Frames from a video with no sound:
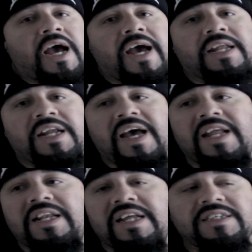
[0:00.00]
and,
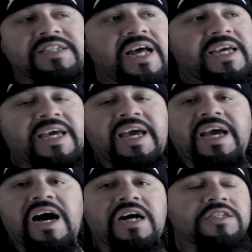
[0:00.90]
and there's like
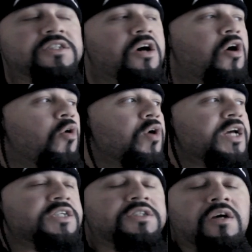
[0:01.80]
chaos or
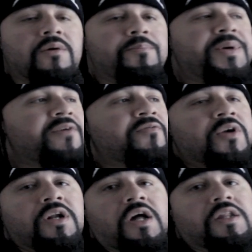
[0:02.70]
there's beef
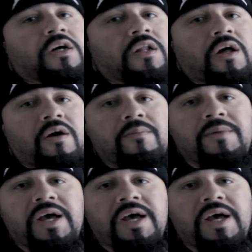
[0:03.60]
with another club